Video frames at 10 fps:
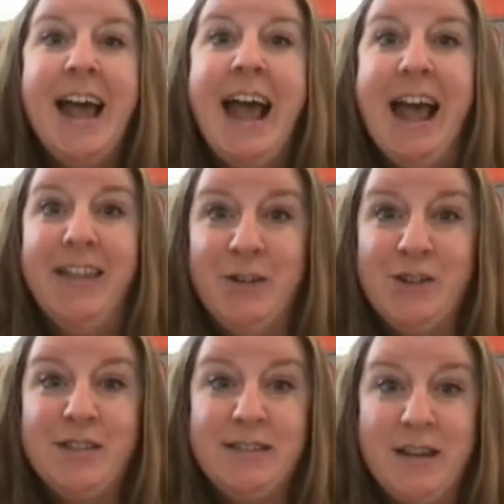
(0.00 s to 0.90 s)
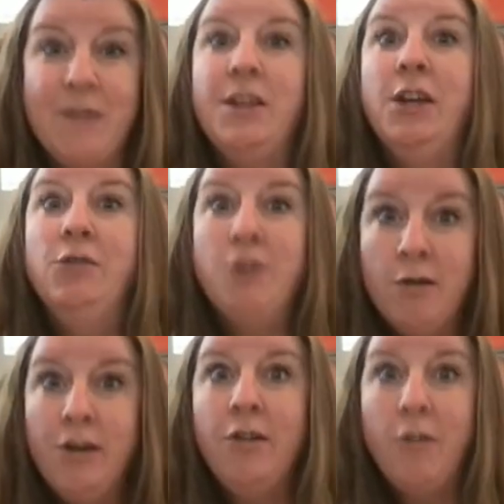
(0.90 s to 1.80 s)
And then there's the stuff that you know
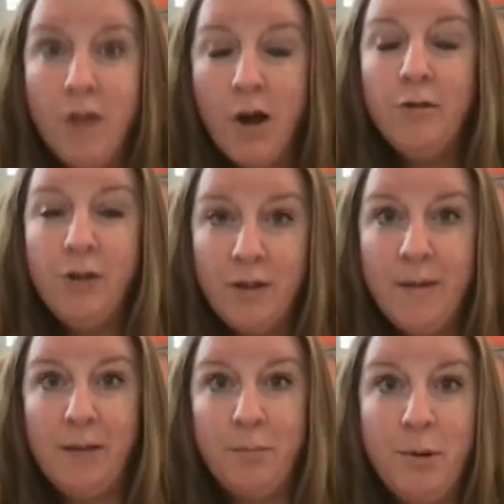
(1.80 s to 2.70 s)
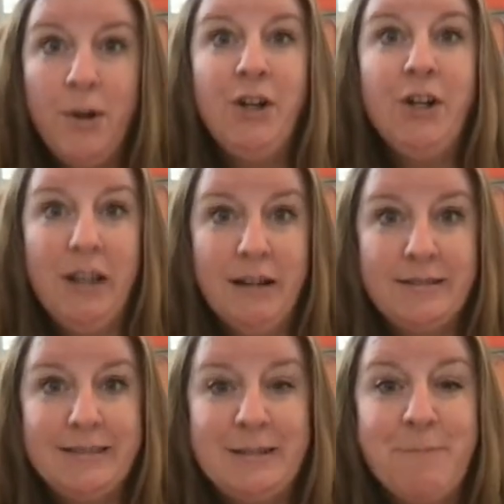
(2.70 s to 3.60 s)
you don't know. You can make a pretty good
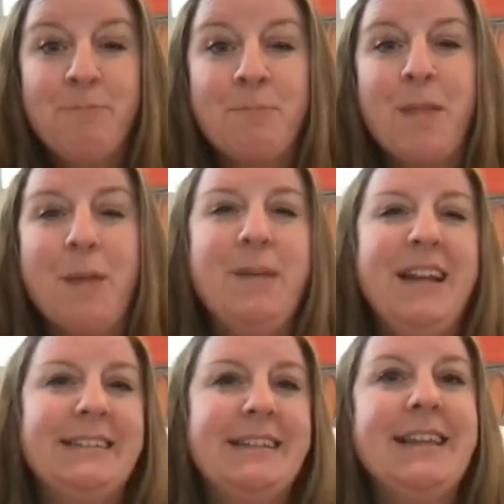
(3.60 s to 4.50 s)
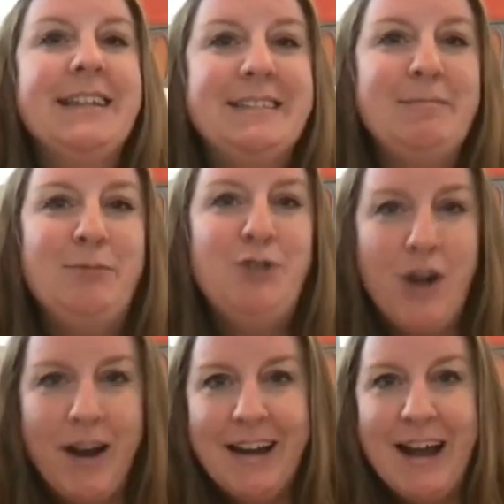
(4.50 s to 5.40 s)
list. But it's this
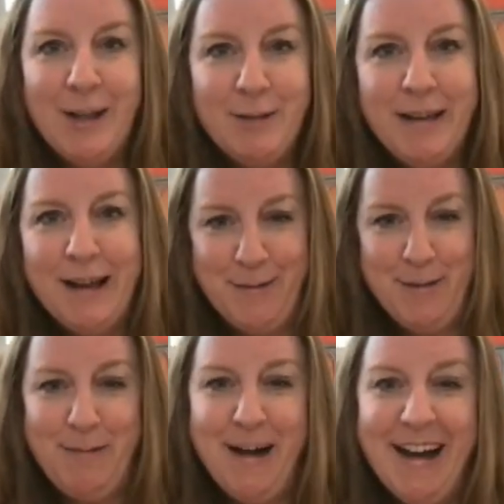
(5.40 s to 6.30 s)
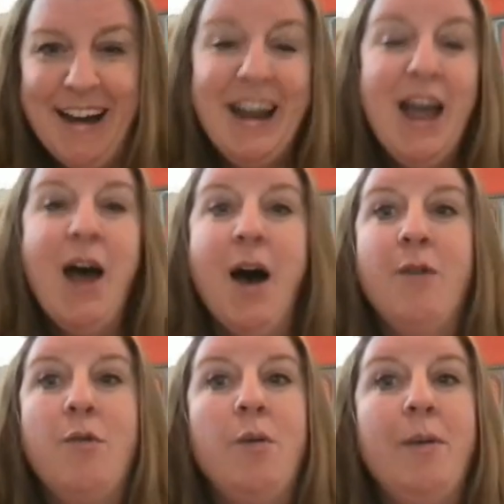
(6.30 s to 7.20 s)
giant element of the pie
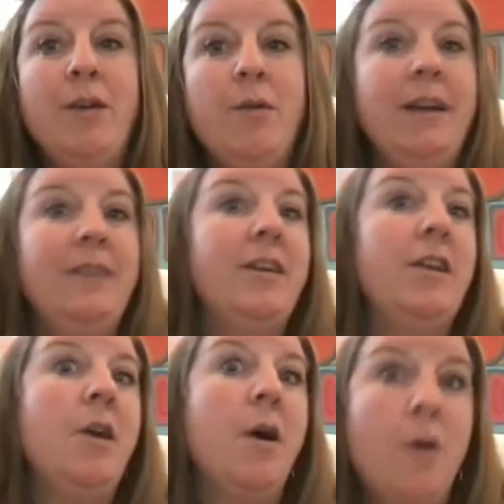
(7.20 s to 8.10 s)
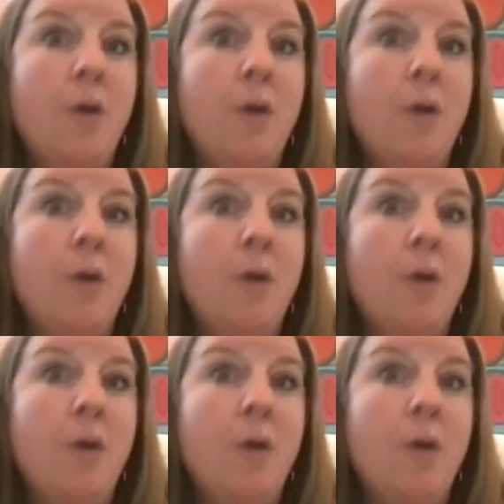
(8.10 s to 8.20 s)
of what we don't even know